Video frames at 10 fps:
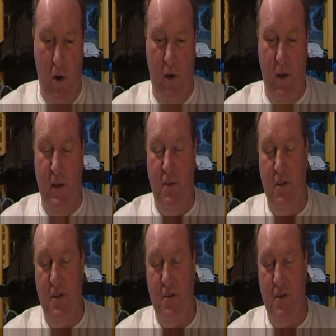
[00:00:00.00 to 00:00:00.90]
Margaret
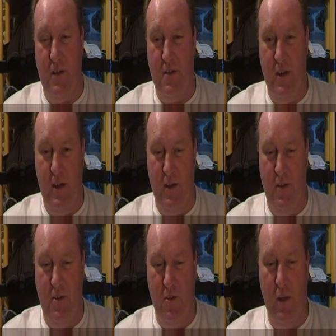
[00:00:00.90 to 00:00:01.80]
insists
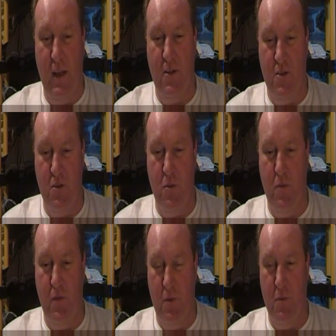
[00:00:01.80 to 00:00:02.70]
that she only lent it
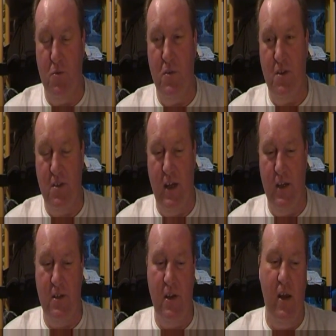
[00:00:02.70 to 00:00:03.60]
to him for him to
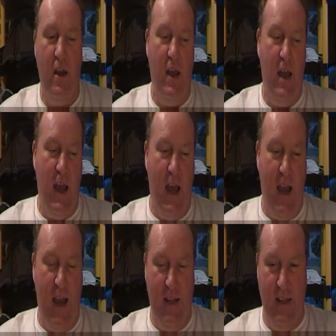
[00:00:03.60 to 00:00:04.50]
research,
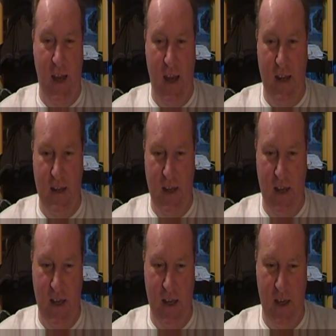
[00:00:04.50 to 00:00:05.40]
and then
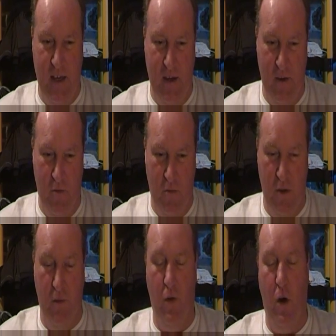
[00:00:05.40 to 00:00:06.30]
he
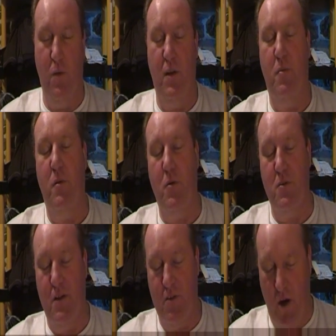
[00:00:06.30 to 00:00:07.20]
was involved in the
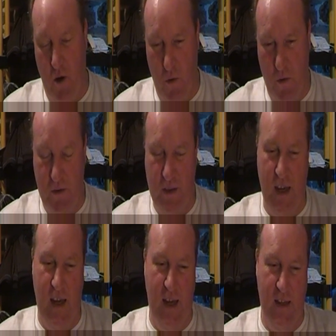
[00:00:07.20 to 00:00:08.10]
promotion of this
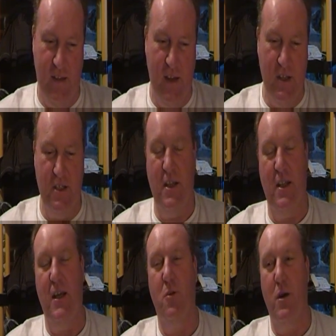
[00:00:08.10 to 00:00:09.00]
hoax, and
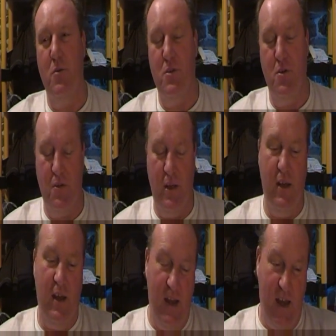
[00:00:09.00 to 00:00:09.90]
she didn't like the way he was
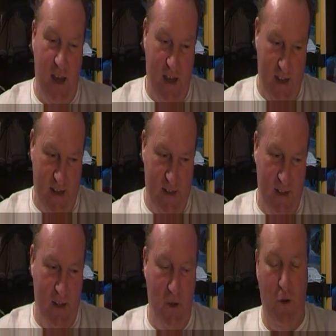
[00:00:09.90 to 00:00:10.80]
using it,
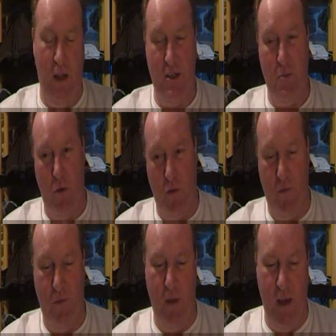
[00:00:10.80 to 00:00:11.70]
and then it all
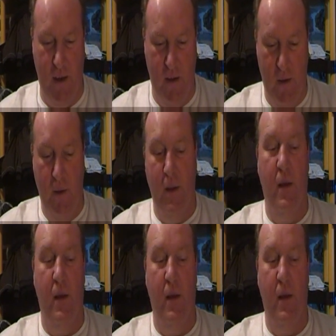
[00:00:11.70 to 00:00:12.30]
exploded from there.